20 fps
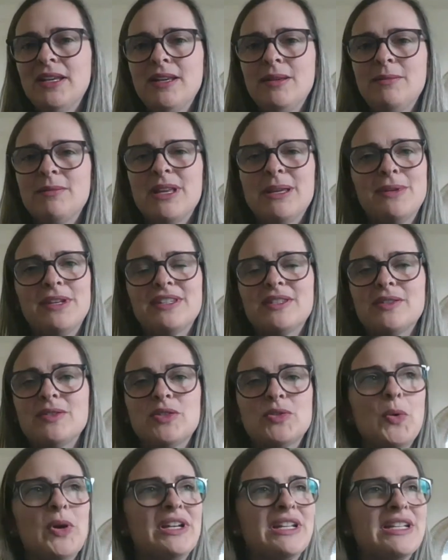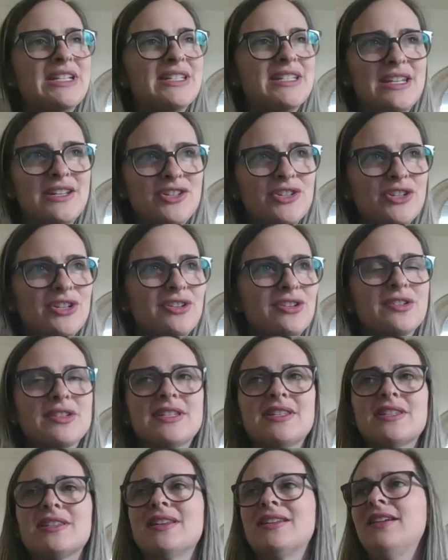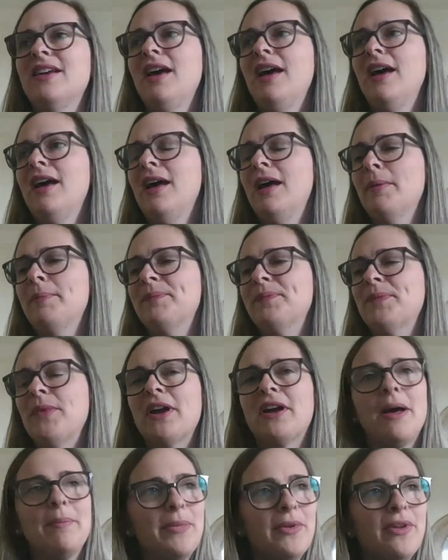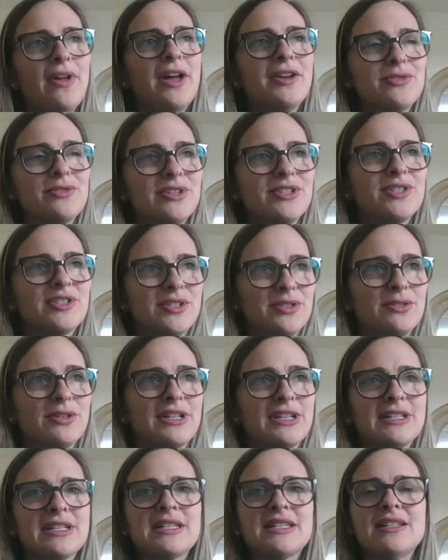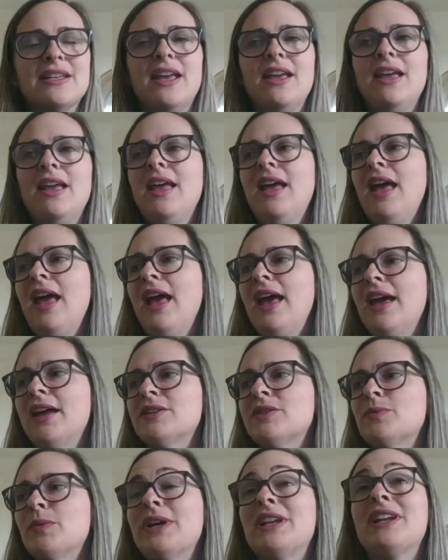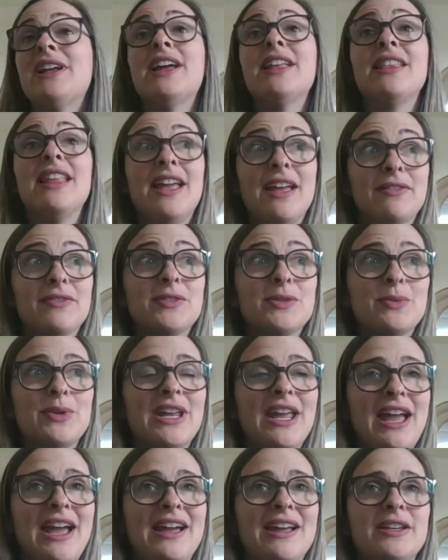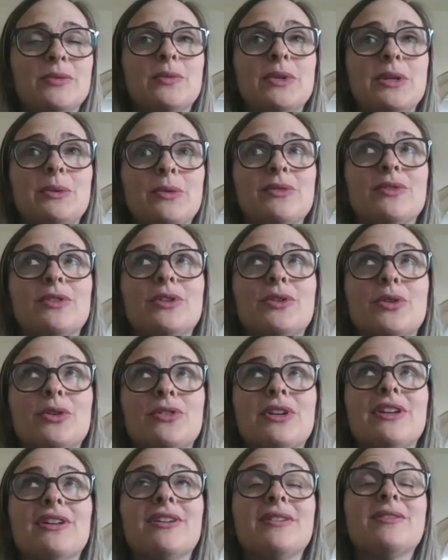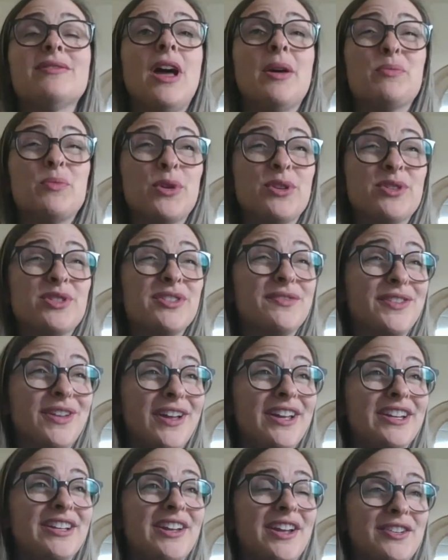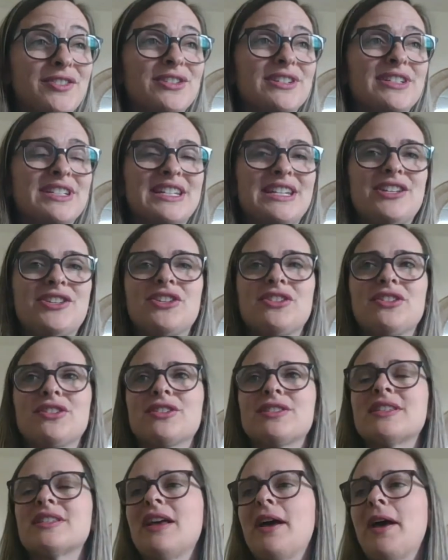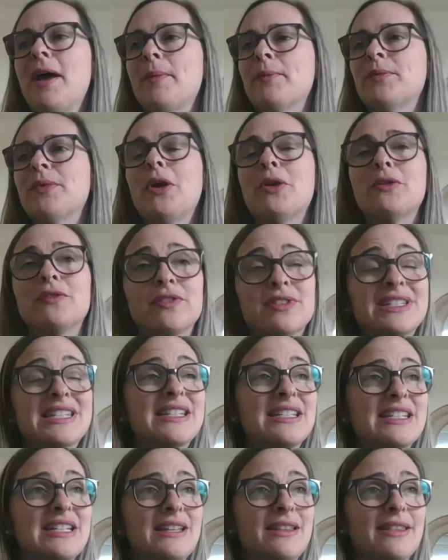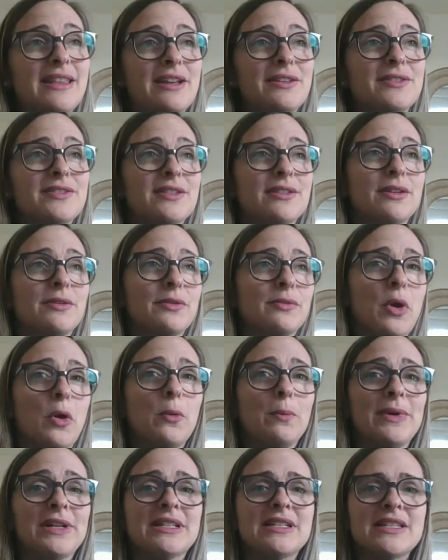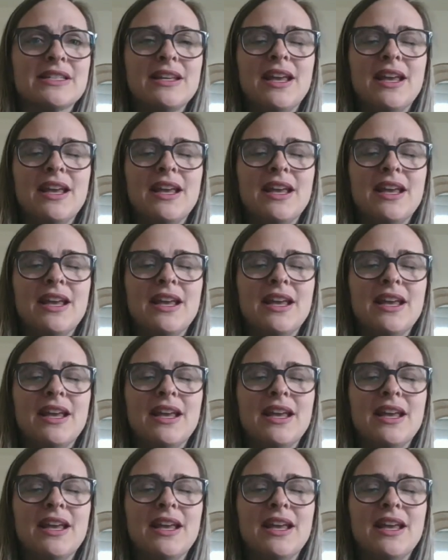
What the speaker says: maybe 20 teachers, a couple hundred students. And when I left, we were recruiting upwards of 900 teachers, over 16,000 enrollments,